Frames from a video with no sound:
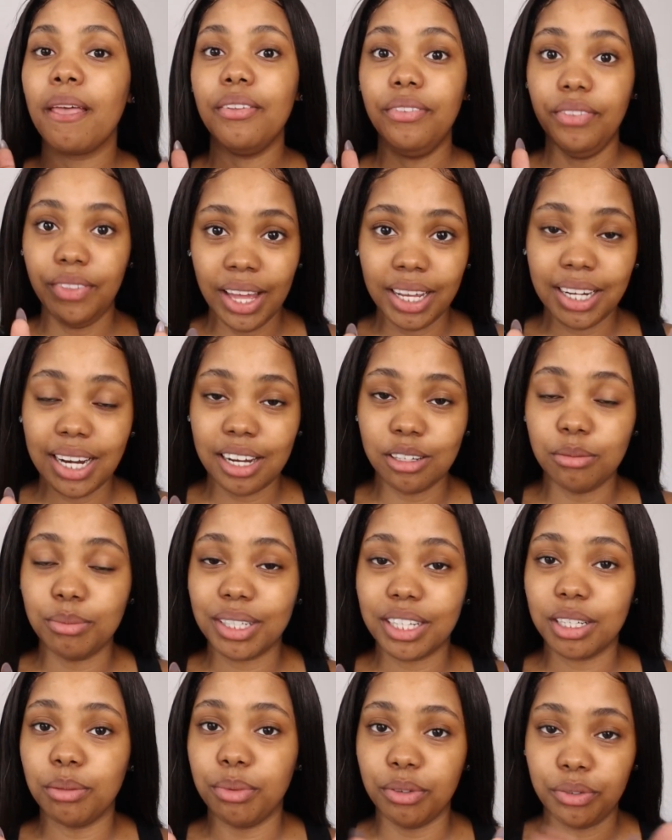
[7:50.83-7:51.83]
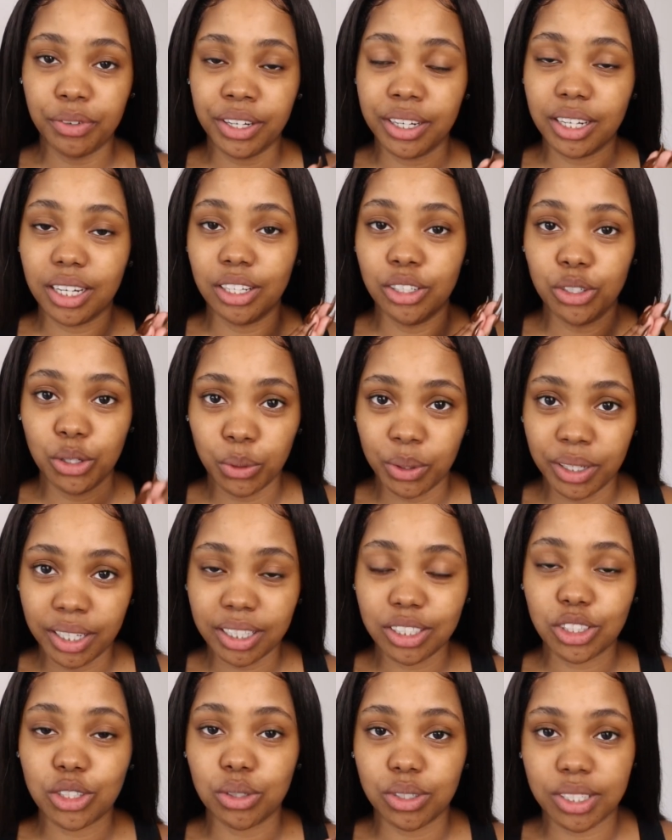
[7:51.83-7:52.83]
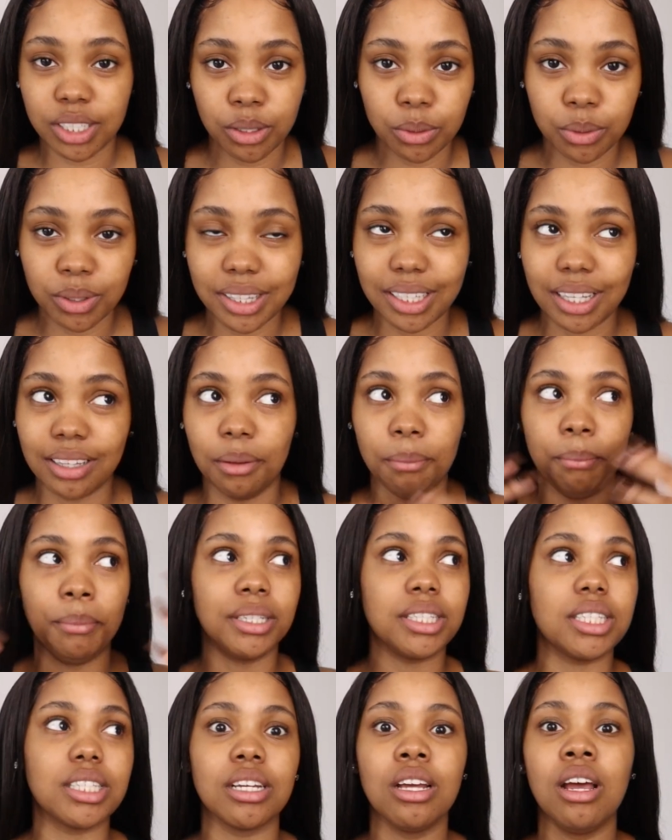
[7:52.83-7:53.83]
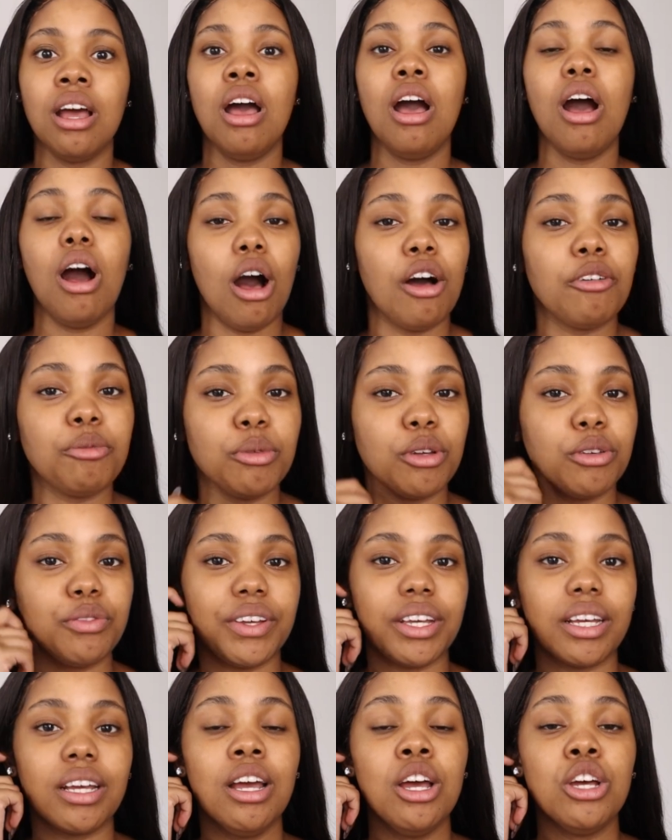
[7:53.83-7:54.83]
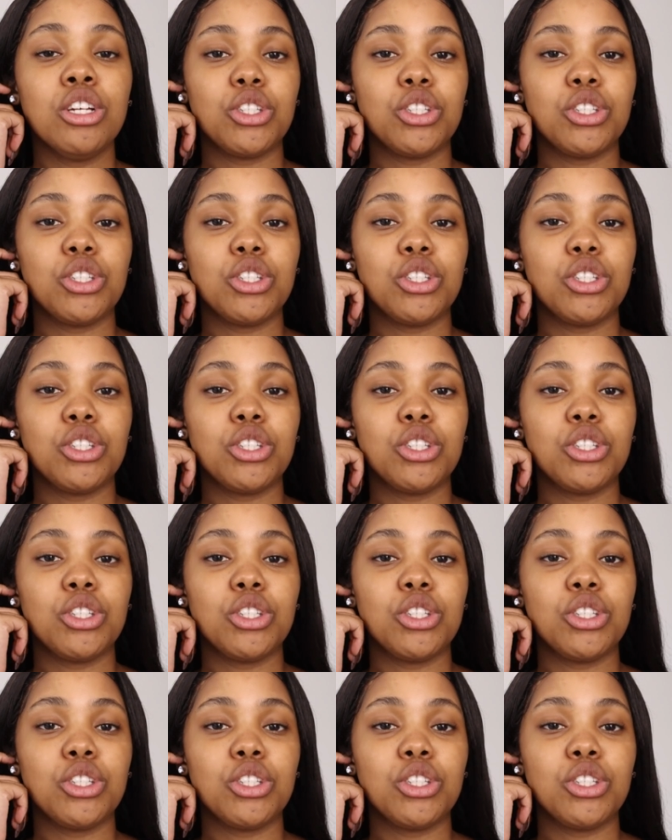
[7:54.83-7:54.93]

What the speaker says: that admin can be very annoying to deal with in the midst of moving.